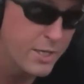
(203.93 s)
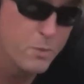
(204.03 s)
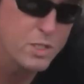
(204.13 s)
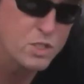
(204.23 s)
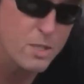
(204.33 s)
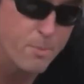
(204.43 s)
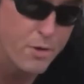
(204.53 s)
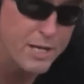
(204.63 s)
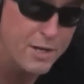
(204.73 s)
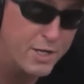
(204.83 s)
Then we can jump
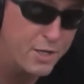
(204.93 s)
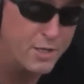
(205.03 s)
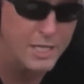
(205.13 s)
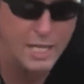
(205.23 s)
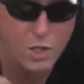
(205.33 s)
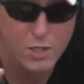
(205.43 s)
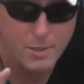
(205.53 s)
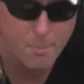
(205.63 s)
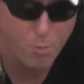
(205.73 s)
on down here and look at the